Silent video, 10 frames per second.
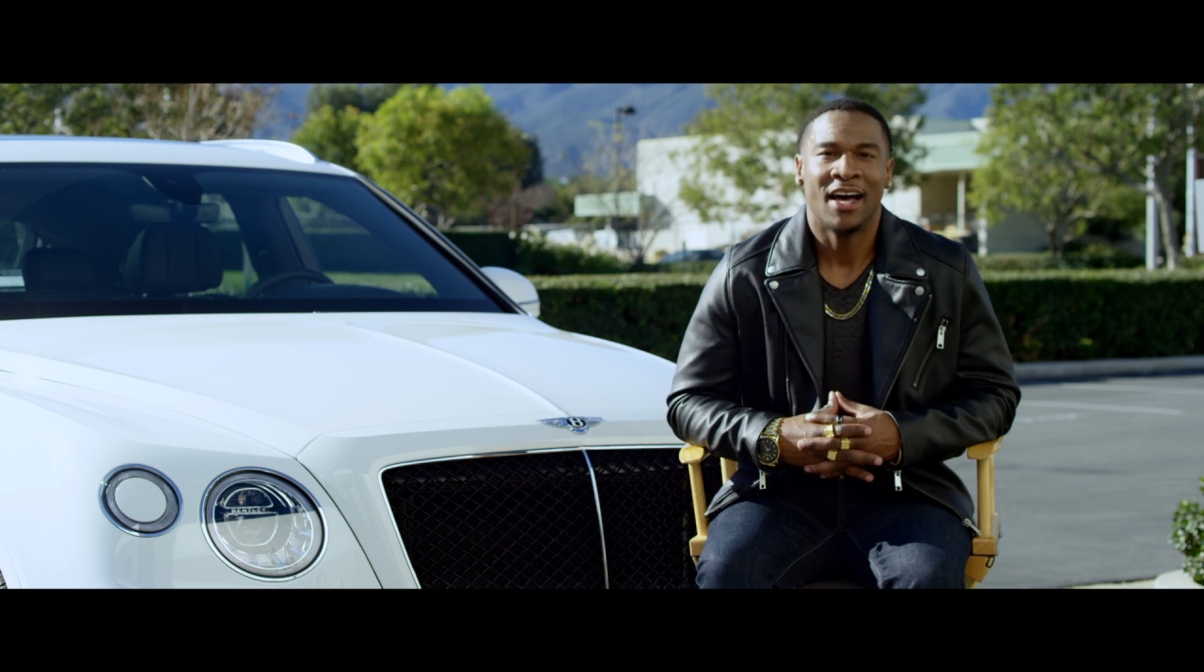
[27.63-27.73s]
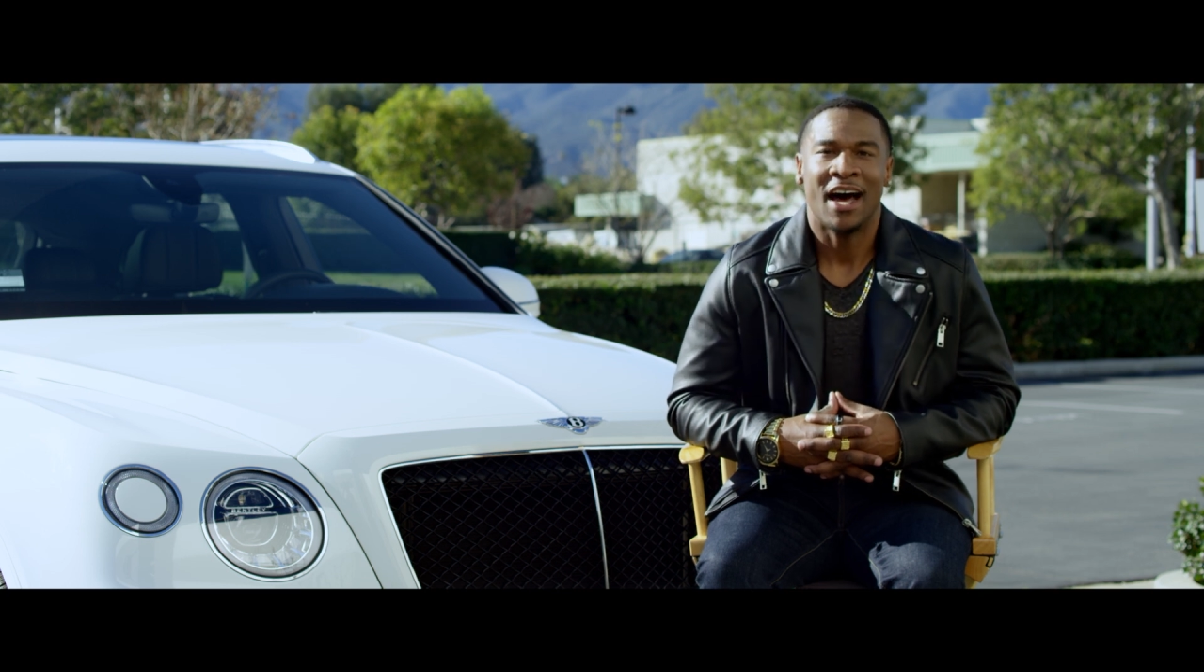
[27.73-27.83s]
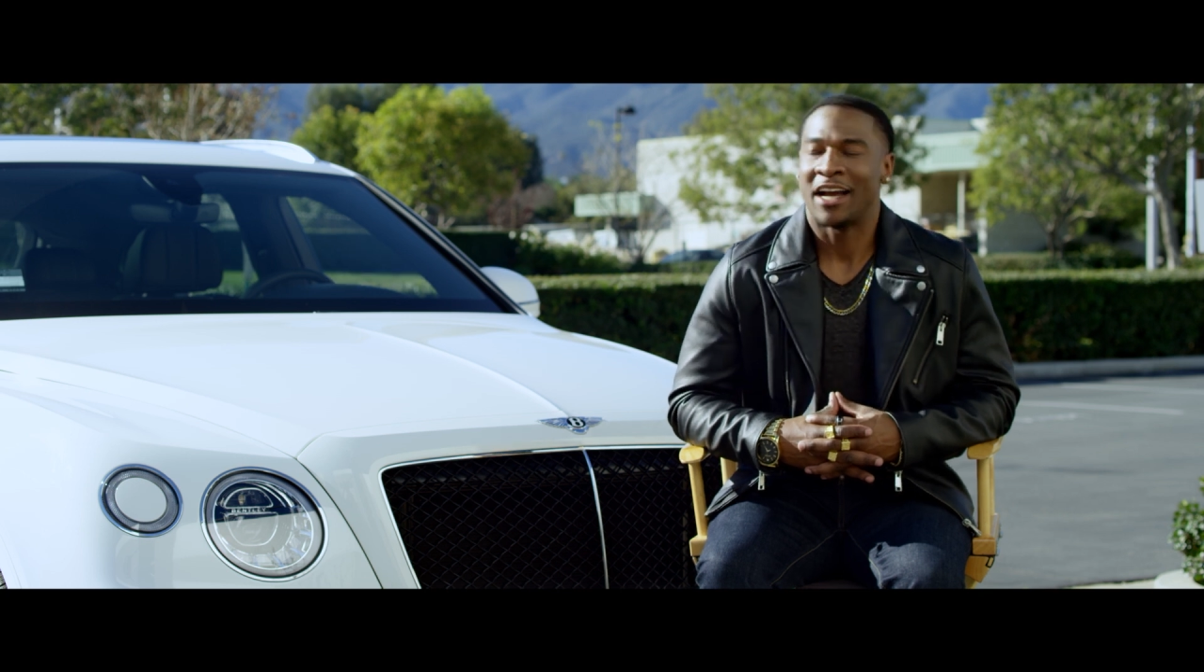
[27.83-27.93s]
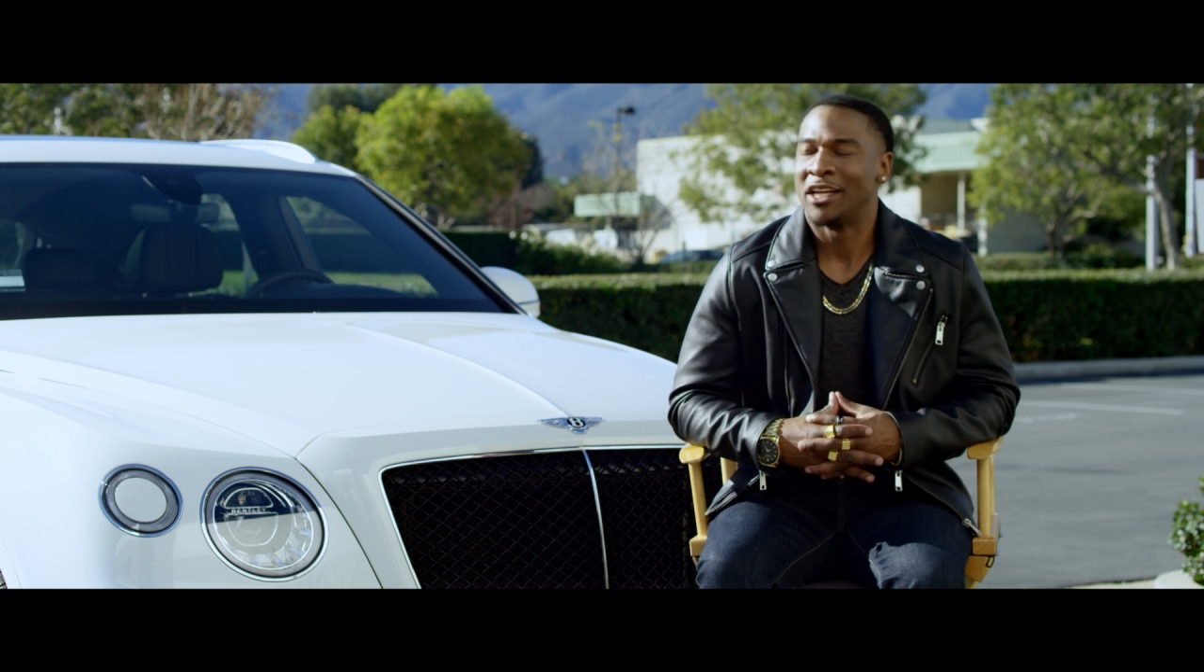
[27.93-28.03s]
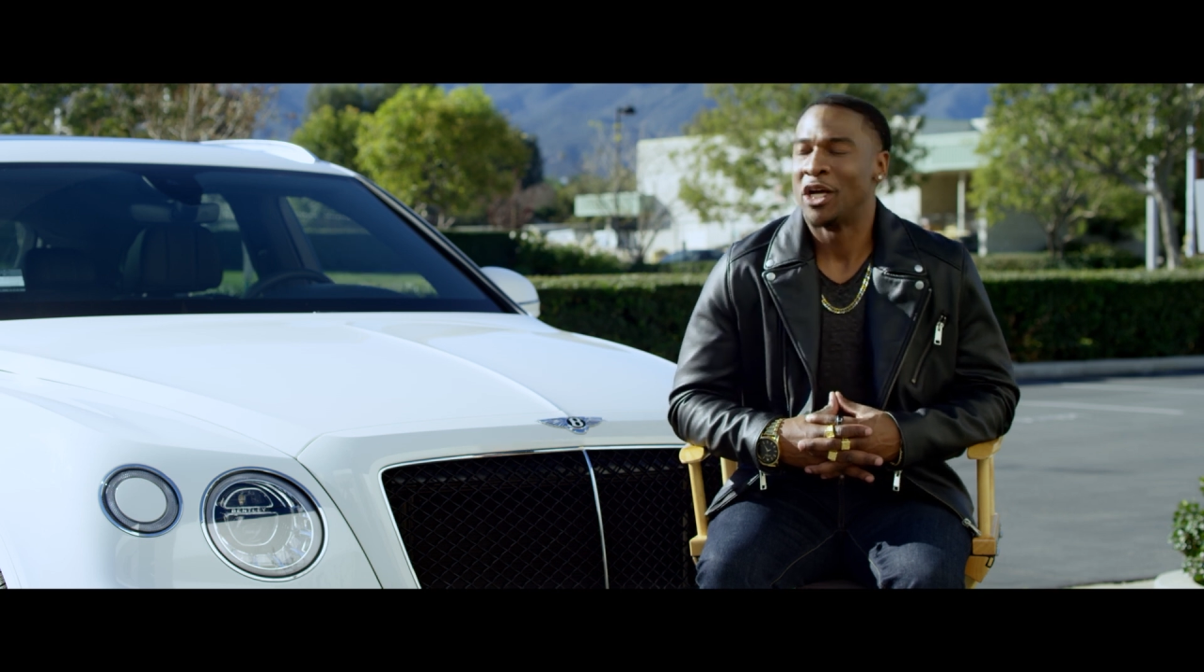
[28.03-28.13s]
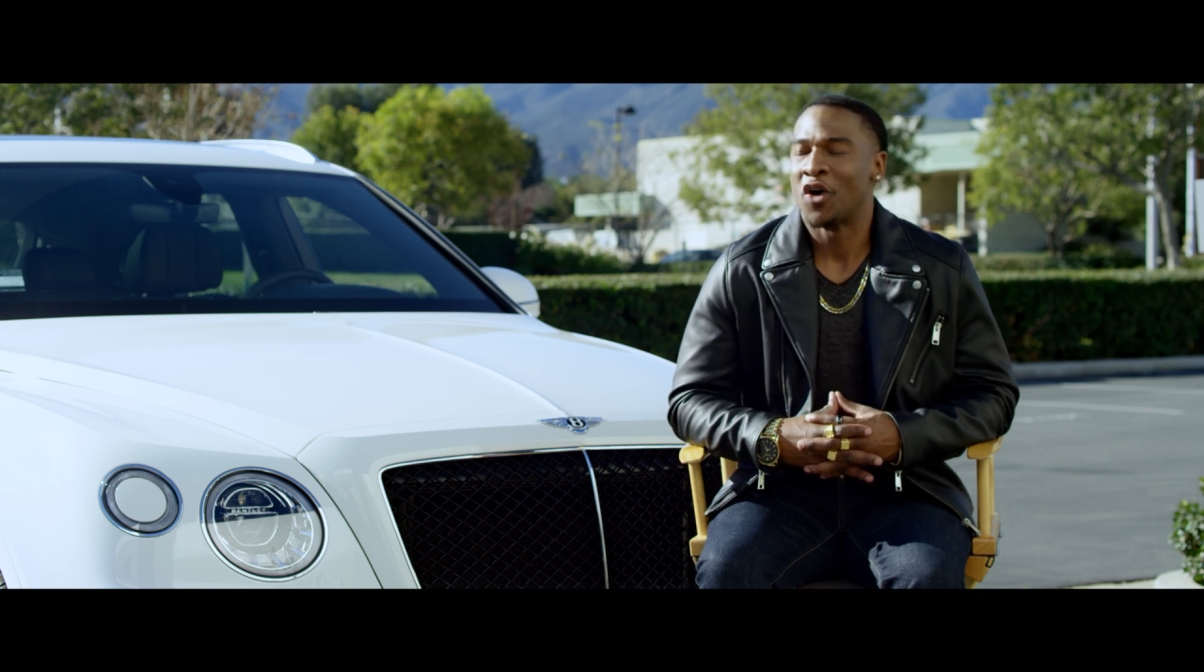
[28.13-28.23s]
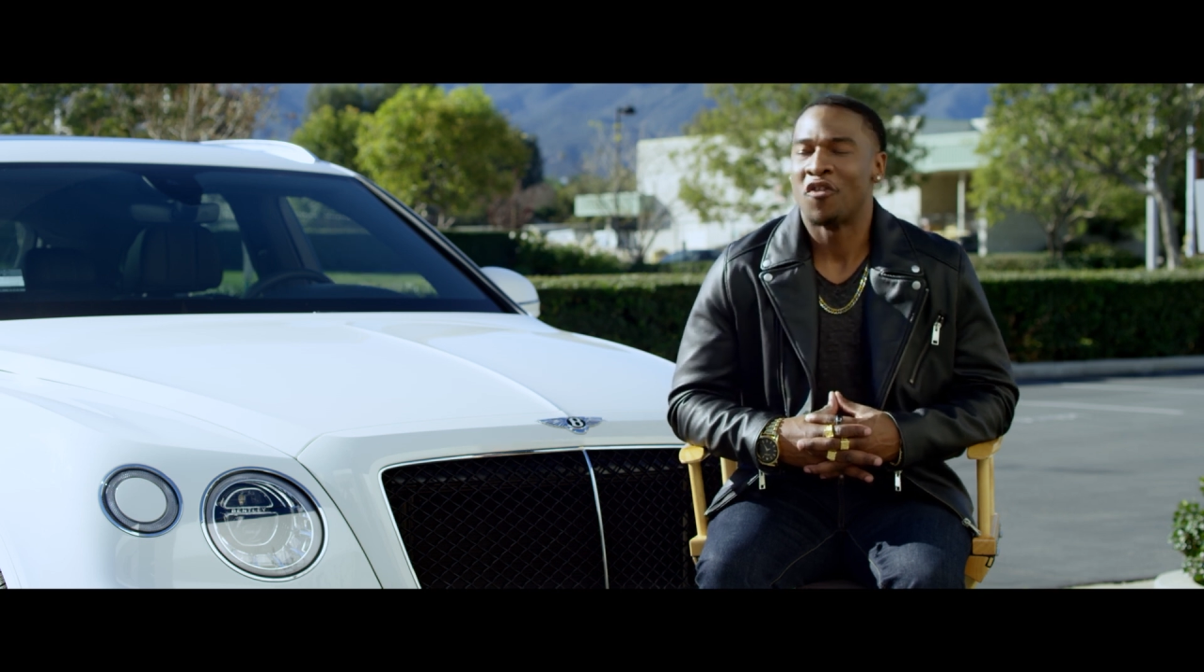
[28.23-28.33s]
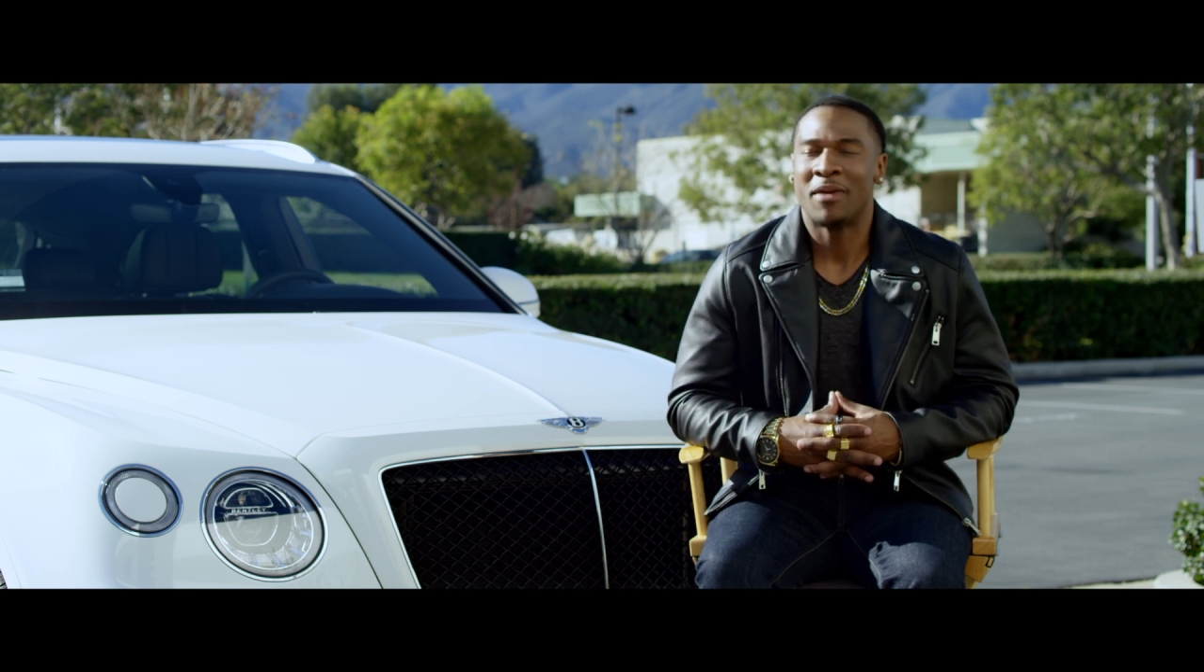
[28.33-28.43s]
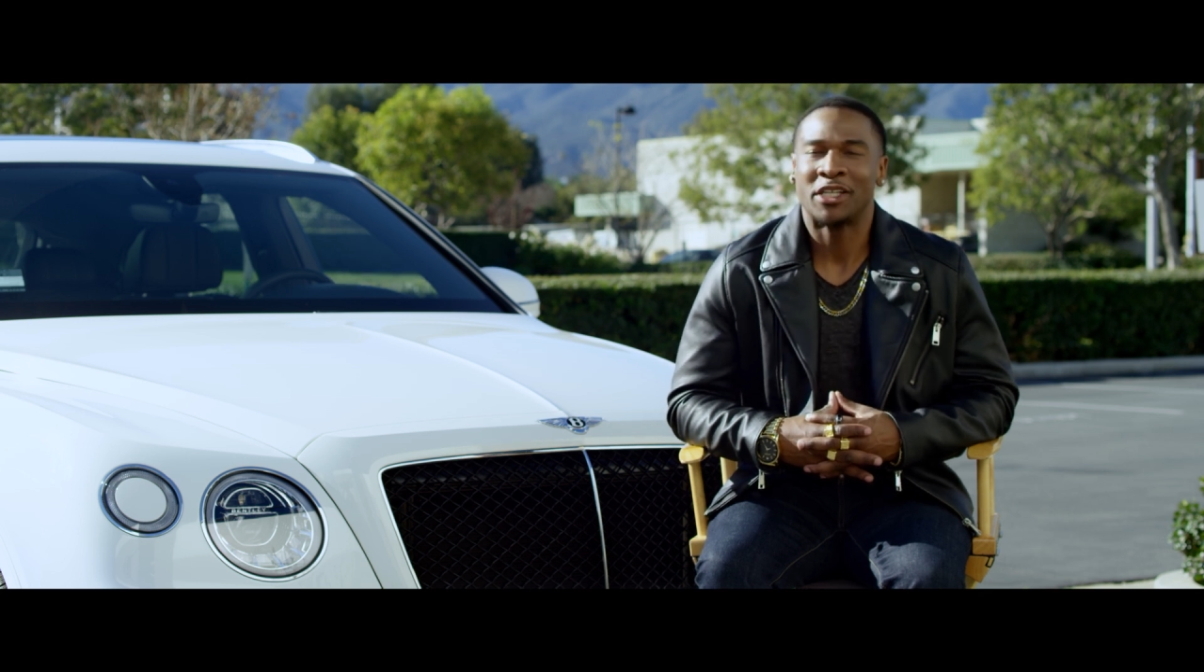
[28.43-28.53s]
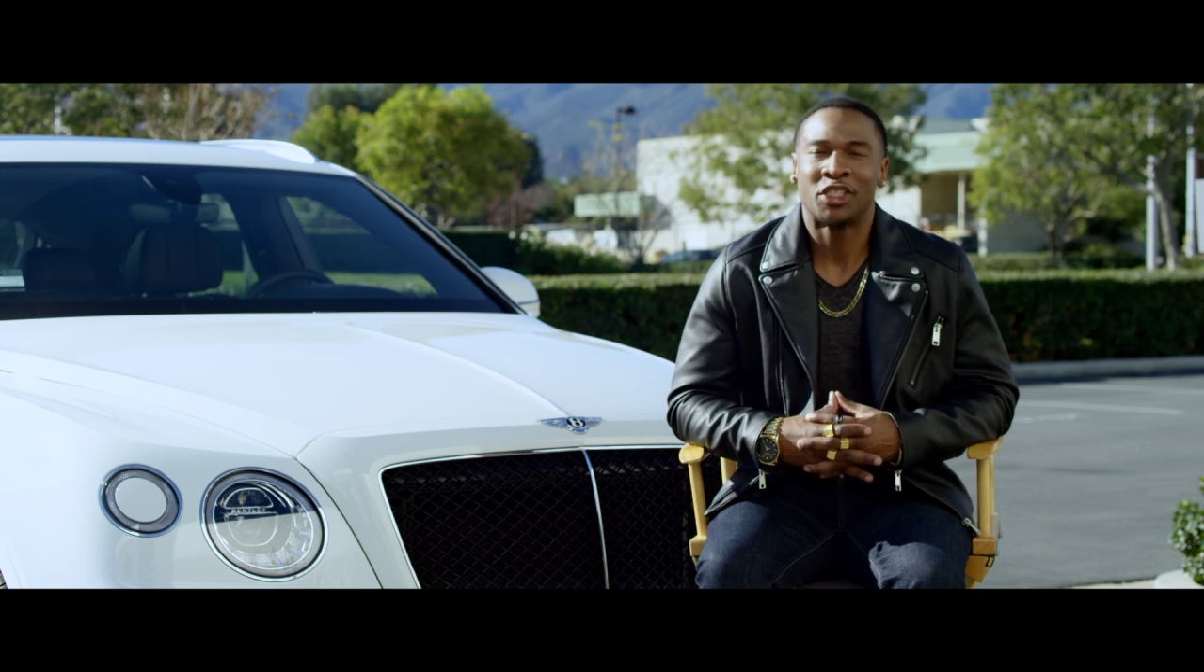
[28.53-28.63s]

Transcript: I could look over my